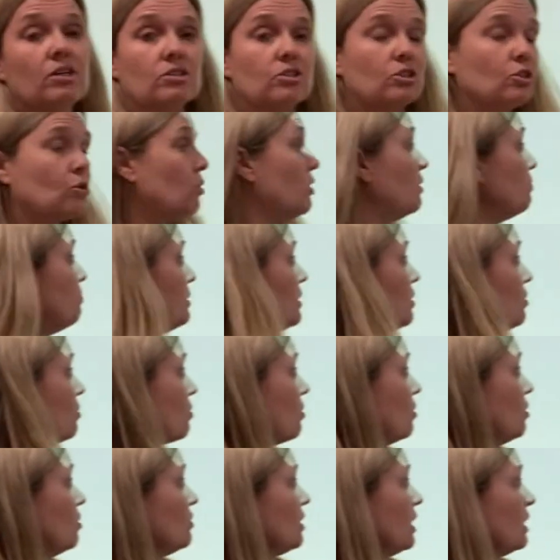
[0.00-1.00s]
creepy
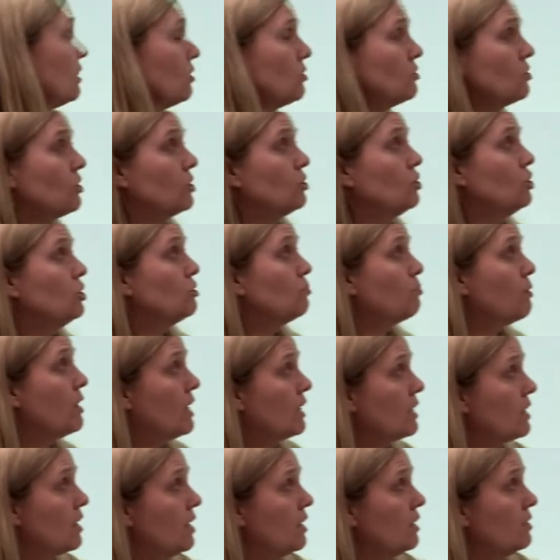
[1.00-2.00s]
girl that looks like she has
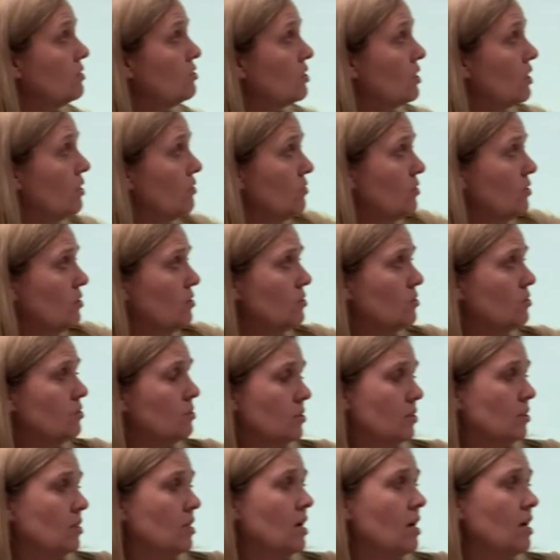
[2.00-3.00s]
black eyes and this
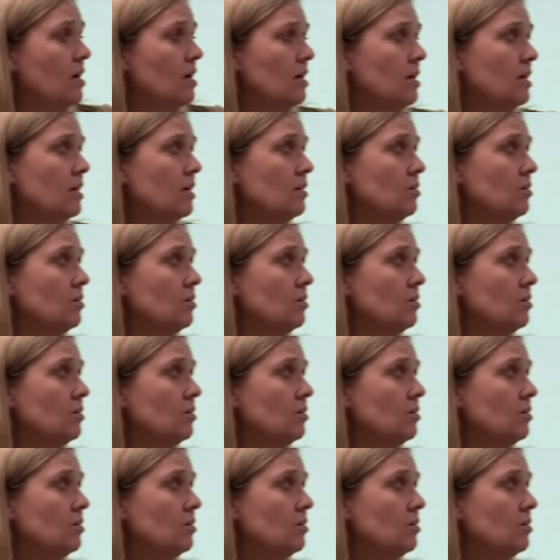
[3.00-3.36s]
guy.